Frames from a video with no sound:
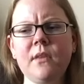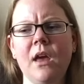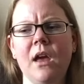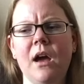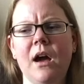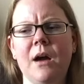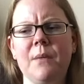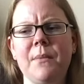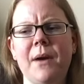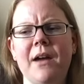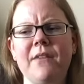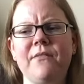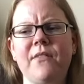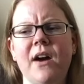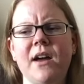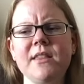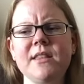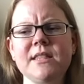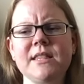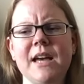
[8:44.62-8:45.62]
Um, I
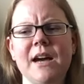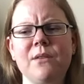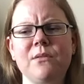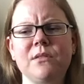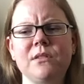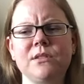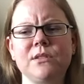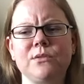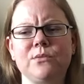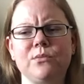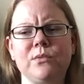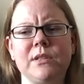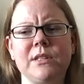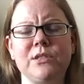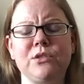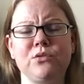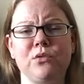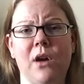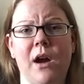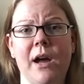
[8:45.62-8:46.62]
find that that one's really
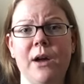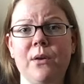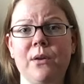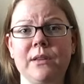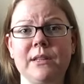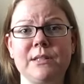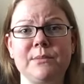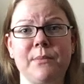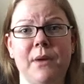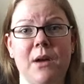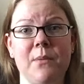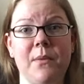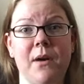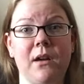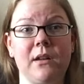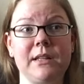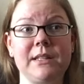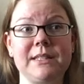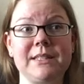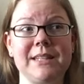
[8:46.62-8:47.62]
dry, or at least my
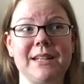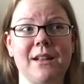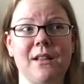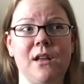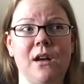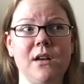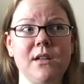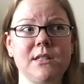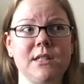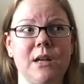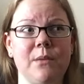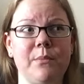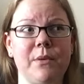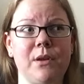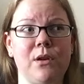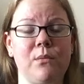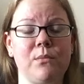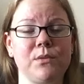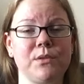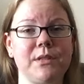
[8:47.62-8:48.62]
bottle is. It clogs up in
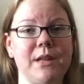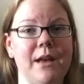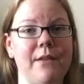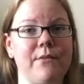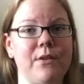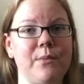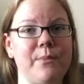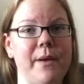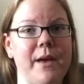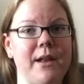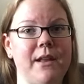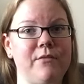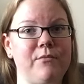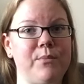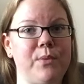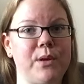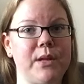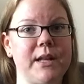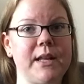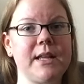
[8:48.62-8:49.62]
almost every pen I've
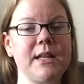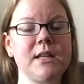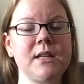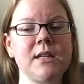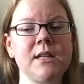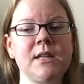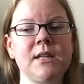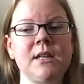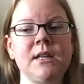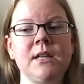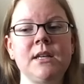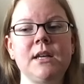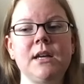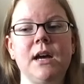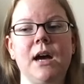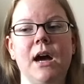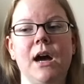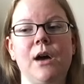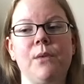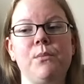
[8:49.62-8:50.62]
put it in.
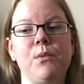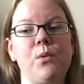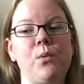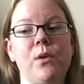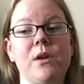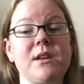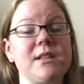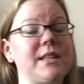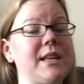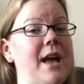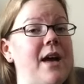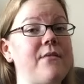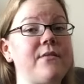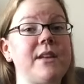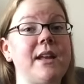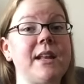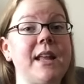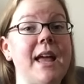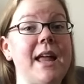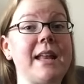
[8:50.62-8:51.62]
Um, whereas I haven't
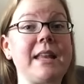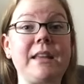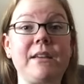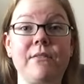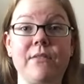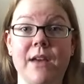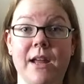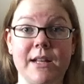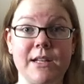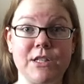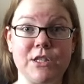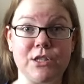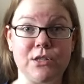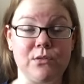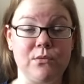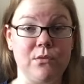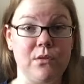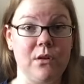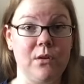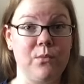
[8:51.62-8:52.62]
had any of that
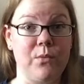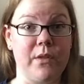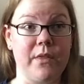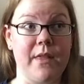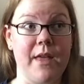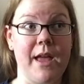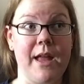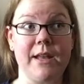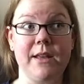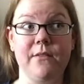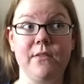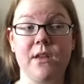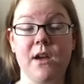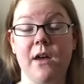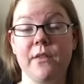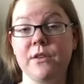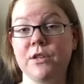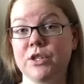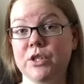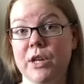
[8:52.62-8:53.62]
issue with any of the
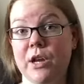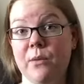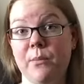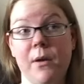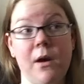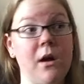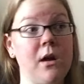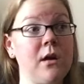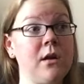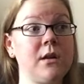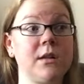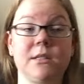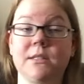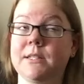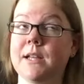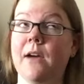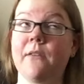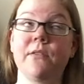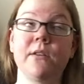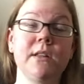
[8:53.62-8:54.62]
other J. Herbin.
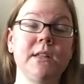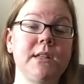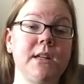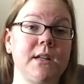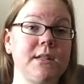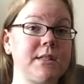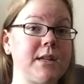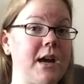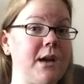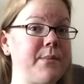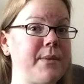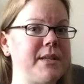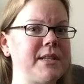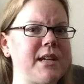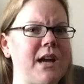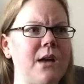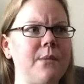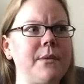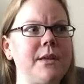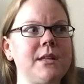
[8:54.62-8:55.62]
Definitely not diamine.
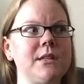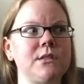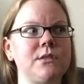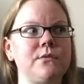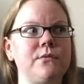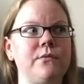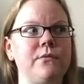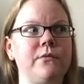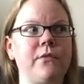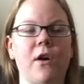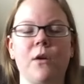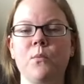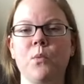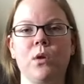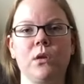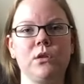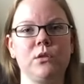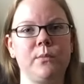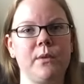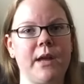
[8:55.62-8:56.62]
Diamine is far
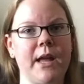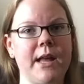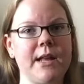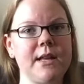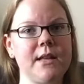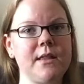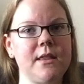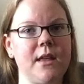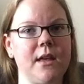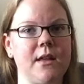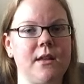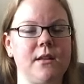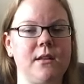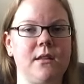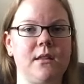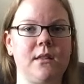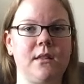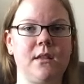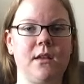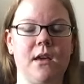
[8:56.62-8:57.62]
more lubricated
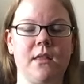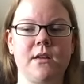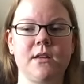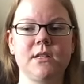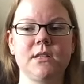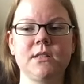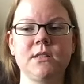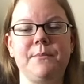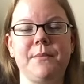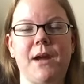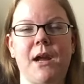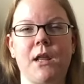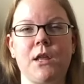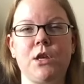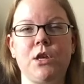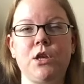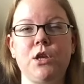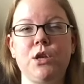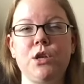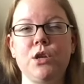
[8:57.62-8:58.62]
than the others. I'm not a
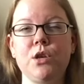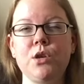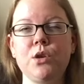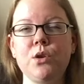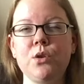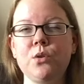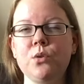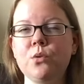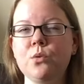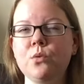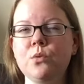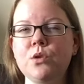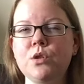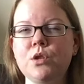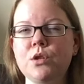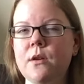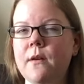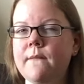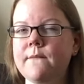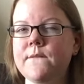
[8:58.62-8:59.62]

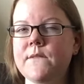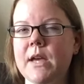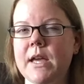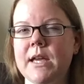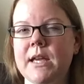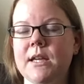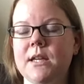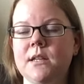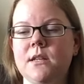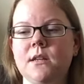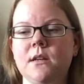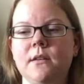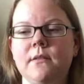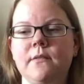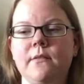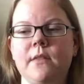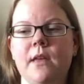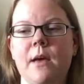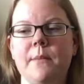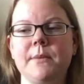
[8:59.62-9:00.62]
huge fan
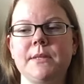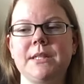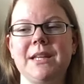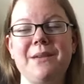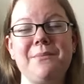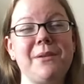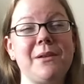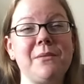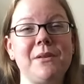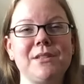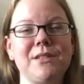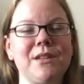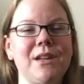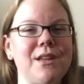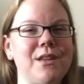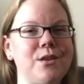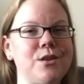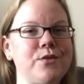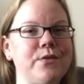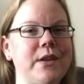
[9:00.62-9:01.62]
of the hematite, but I'm also not
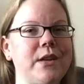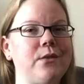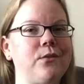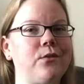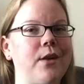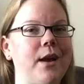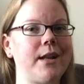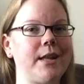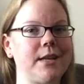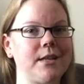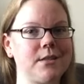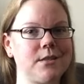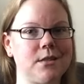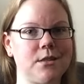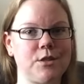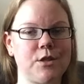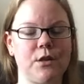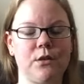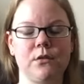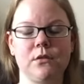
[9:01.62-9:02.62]
a huge fan of inks in
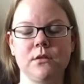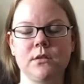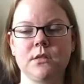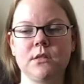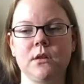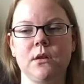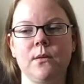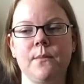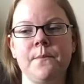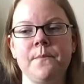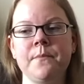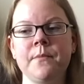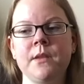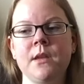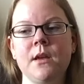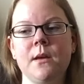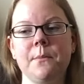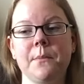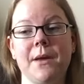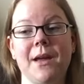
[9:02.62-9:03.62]
general. So
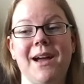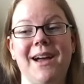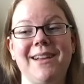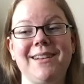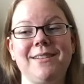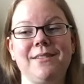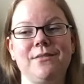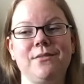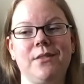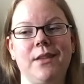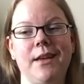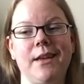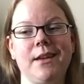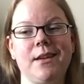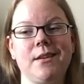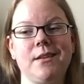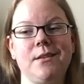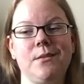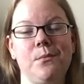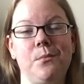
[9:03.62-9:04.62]
I'm kind of like
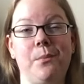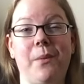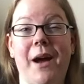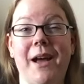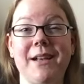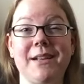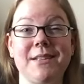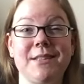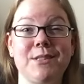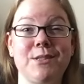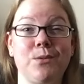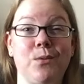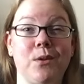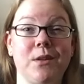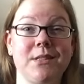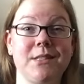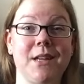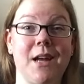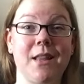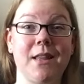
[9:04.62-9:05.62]
biased
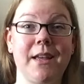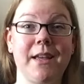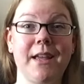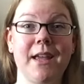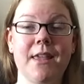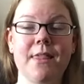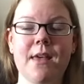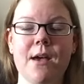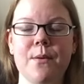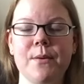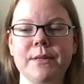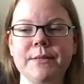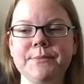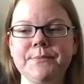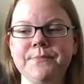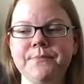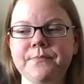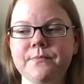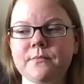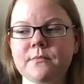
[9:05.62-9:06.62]
towards not liking that one.
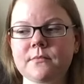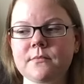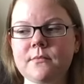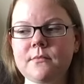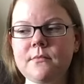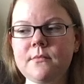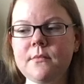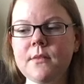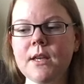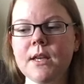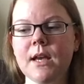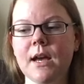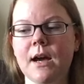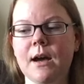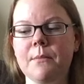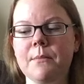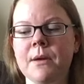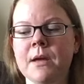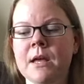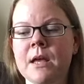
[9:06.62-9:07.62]

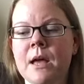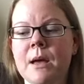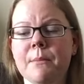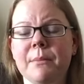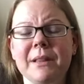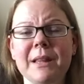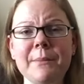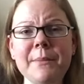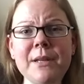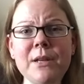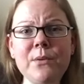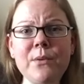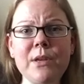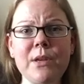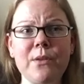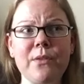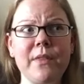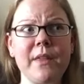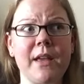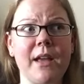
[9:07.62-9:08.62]
Um, but let me know what
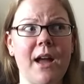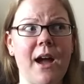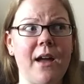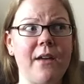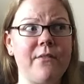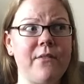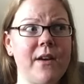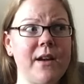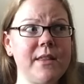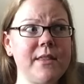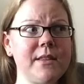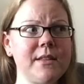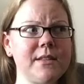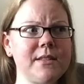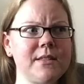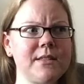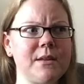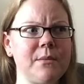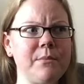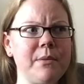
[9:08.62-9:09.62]
you think. I find
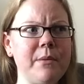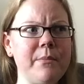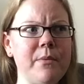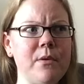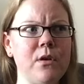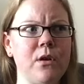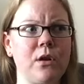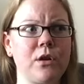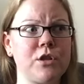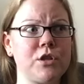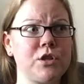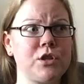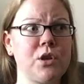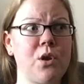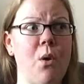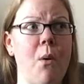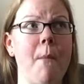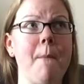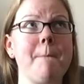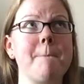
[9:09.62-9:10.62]
that some people are just
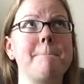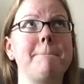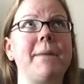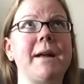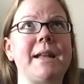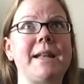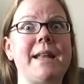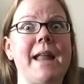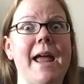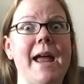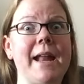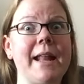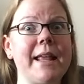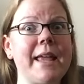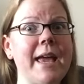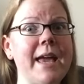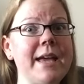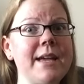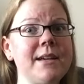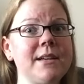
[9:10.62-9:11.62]
going banana
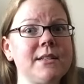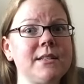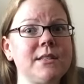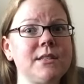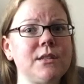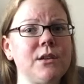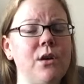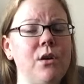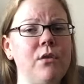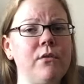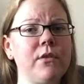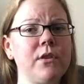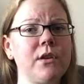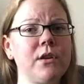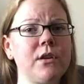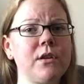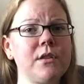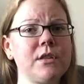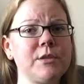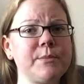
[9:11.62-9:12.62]
cakes
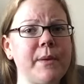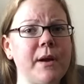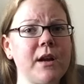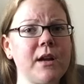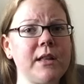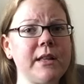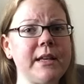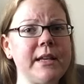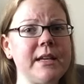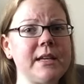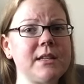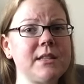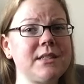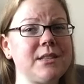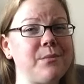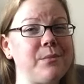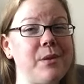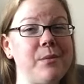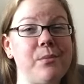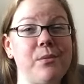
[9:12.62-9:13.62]
over the sparkling ink.
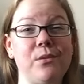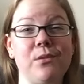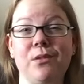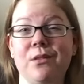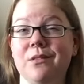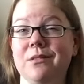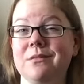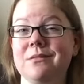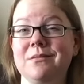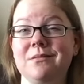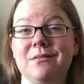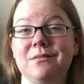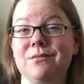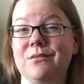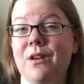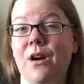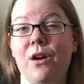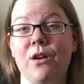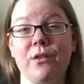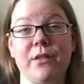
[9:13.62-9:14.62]
Some people
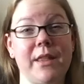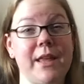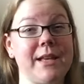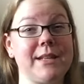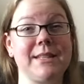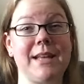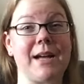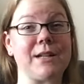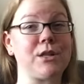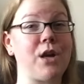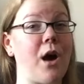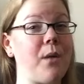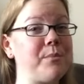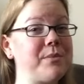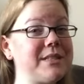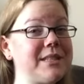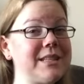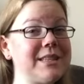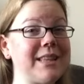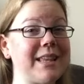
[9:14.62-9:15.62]
are the exact
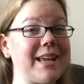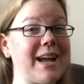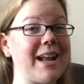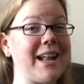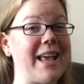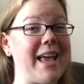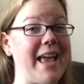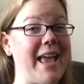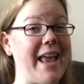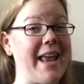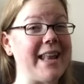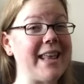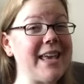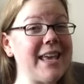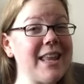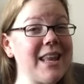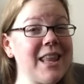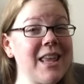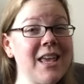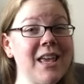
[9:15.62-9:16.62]
opposite. They kind of hate
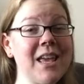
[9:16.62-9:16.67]
it.